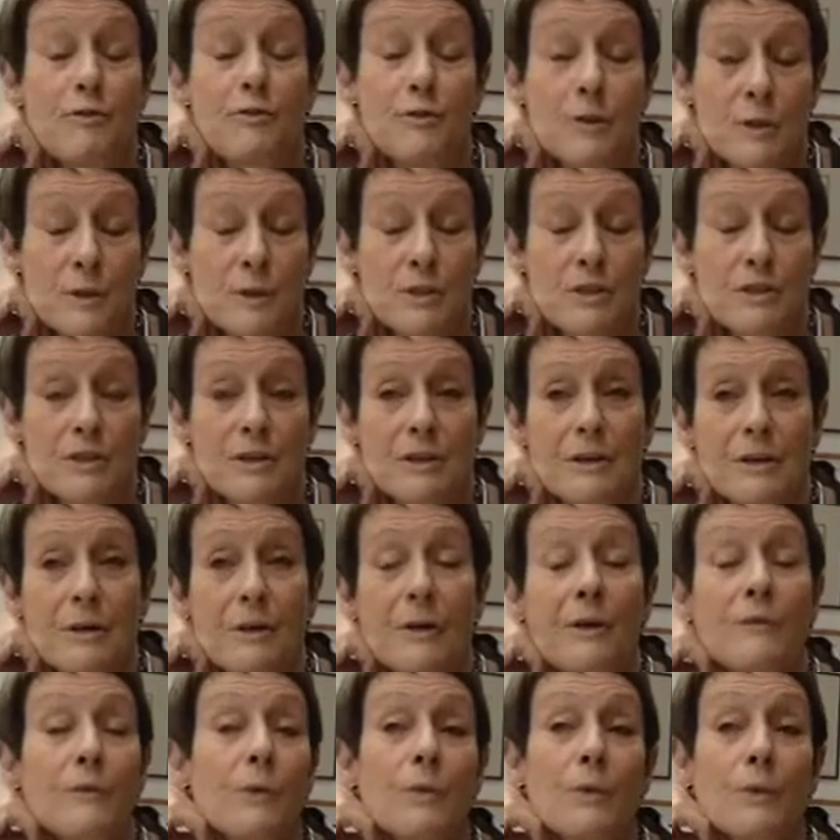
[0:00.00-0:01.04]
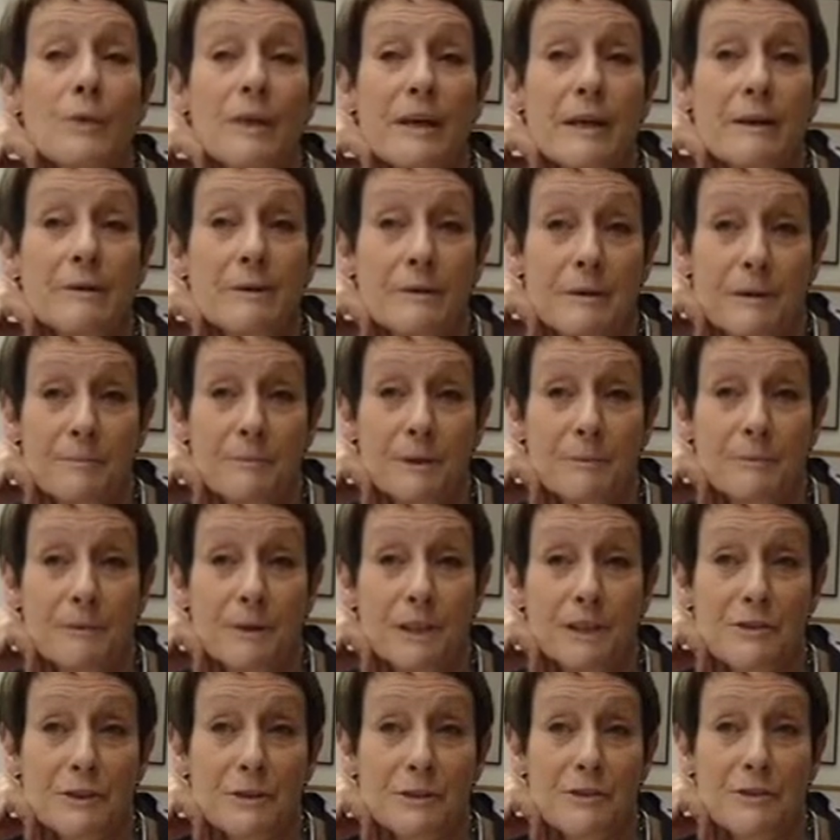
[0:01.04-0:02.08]
foot, when all the equipment
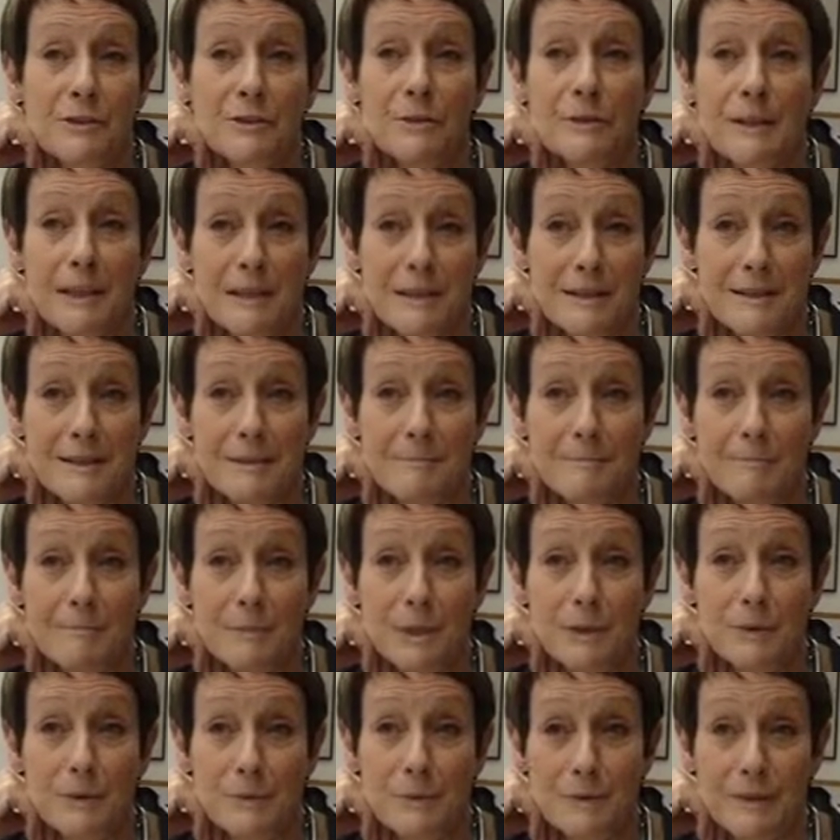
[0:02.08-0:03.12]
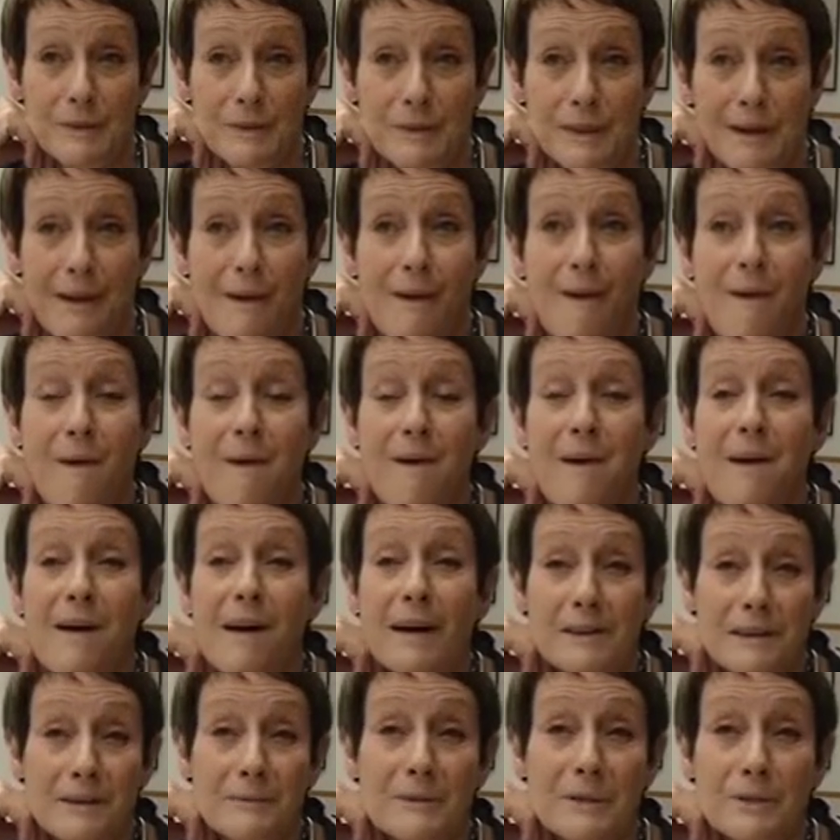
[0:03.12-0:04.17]
went on donkeys and mules.
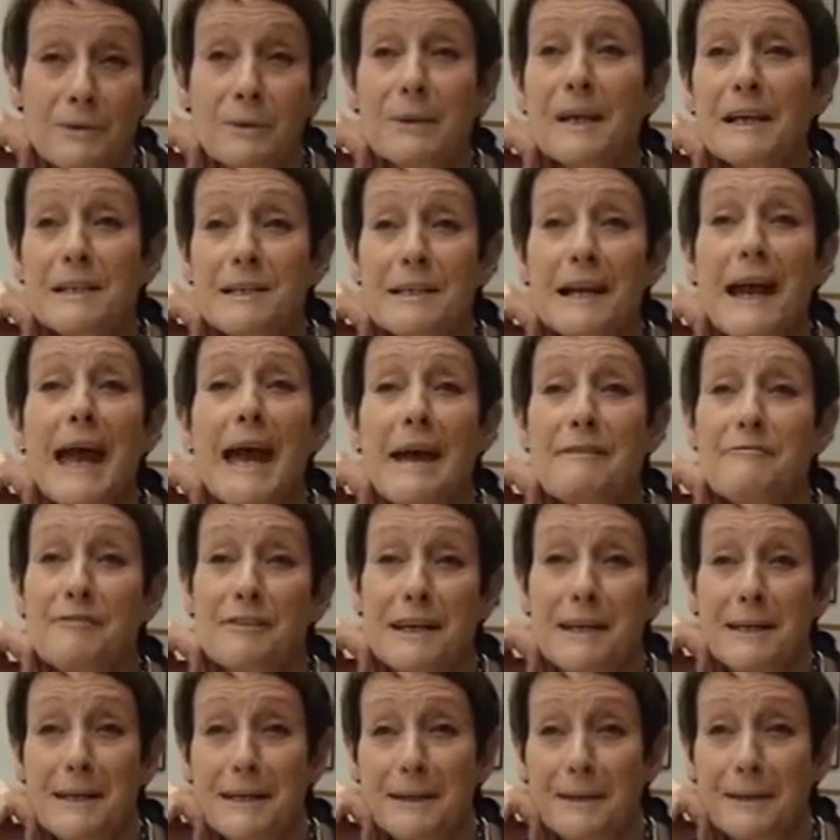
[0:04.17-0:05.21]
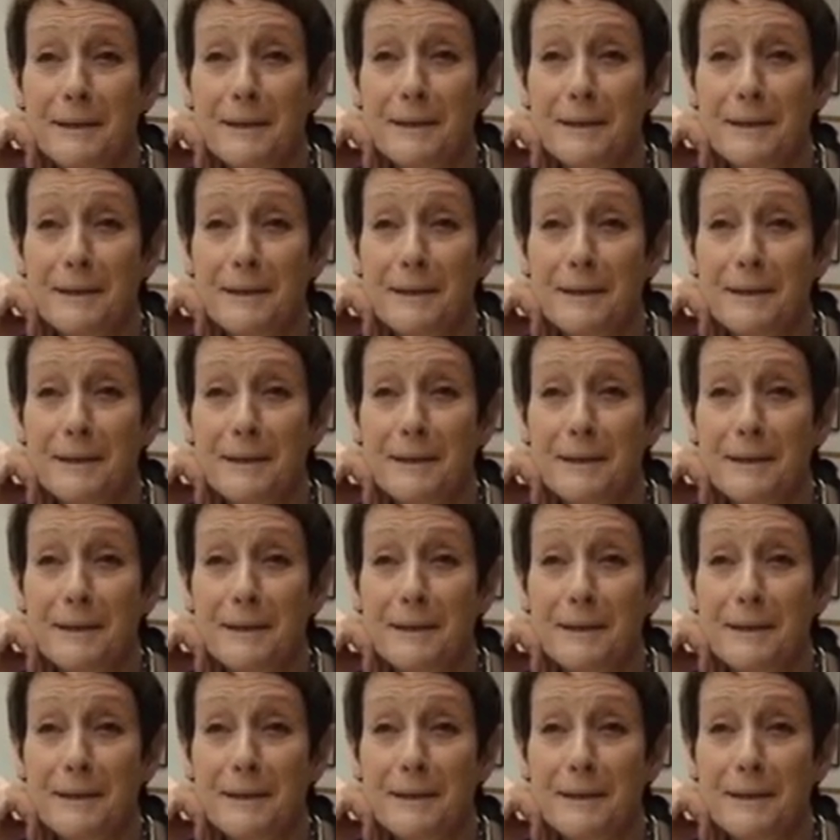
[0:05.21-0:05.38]
And it was quite a heavy